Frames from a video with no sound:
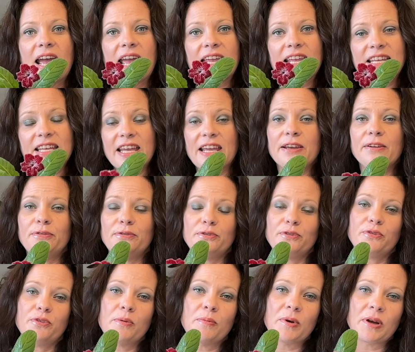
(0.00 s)
a gift
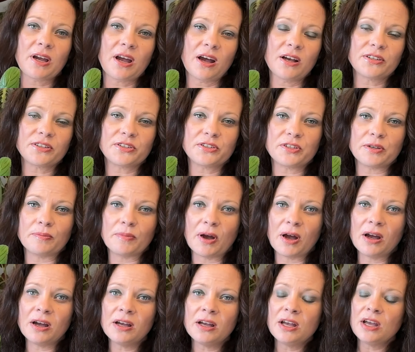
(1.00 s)
from a
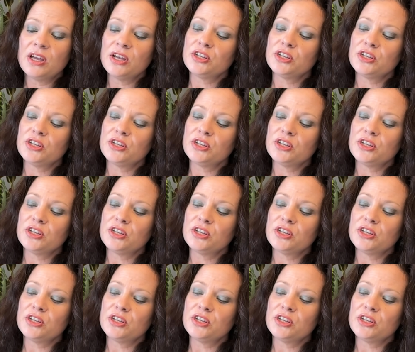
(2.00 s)
customer.